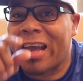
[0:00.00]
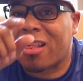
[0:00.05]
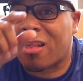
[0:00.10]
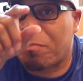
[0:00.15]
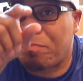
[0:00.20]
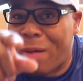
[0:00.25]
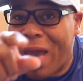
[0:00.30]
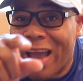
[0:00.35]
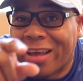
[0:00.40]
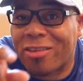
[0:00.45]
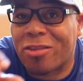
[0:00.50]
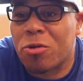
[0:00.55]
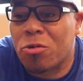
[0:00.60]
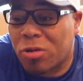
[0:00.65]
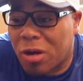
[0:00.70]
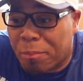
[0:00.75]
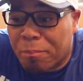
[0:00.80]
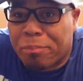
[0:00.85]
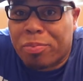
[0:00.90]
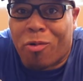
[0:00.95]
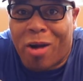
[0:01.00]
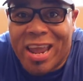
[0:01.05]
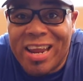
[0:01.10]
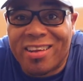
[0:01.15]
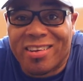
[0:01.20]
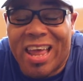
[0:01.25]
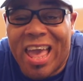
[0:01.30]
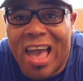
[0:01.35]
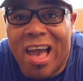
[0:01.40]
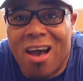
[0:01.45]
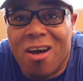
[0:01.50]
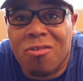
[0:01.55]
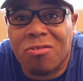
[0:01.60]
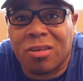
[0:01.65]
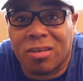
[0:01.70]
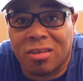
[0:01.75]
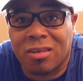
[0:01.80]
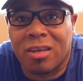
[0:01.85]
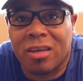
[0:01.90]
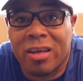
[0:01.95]
they expect you to break
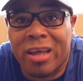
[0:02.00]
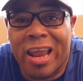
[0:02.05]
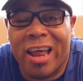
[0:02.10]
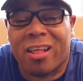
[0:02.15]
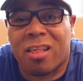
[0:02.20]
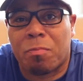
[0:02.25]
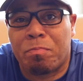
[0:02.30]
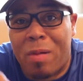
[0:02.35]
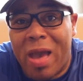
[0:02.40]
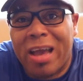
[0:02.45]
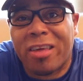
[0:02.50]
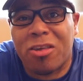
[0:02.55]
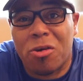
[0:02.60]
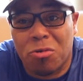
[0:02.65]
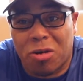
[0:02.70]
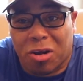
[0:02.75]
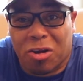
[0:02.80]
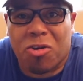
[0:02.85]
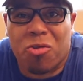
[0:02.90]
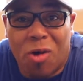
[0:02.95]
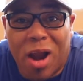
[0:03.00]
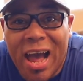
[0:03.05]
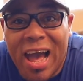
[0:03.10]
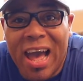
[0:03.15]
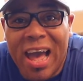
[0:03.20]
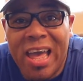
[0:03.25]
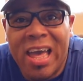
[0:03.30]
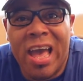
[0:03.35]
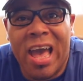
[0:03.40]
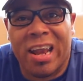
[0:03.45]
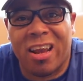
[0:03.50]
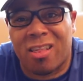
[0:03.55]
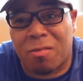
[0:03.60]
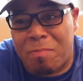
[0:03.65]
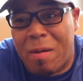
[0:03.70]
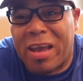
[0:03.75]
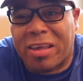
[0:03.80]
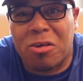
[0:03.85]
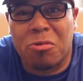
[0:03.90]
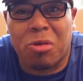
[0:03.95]
down expect you to cry, and
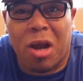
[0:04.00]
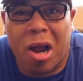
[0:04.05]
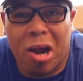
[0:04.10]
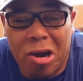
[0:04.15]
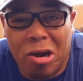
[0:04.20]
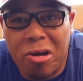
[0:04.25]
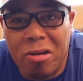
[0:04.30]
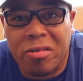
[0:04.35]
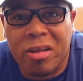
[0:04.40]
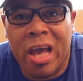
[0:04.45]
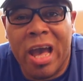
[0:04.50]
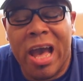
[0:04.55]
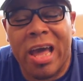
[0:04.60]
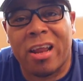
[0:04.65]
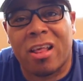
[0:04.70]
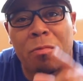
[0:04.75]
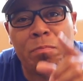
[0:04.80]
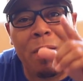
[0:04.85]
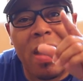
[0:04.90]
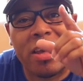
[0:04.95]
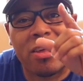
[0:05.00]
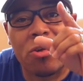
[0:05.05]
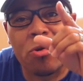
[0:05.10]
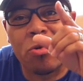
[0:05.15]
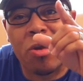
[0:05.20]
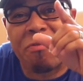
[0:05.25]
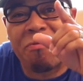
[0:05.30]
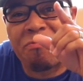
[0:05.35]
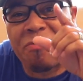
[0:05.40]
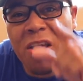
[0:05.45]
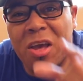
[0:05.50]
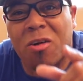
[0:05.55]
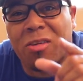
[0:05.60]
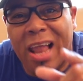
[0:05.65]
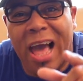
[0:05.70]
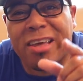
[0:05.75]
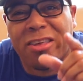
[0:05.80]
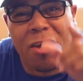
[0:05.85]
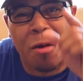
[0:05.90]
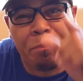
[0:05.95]
expect you to hurt, and expect you to
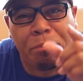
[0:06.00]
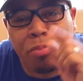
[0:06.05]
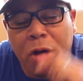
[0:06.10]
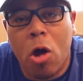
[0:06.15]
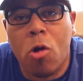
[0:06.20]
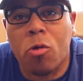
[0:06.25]
feel like you're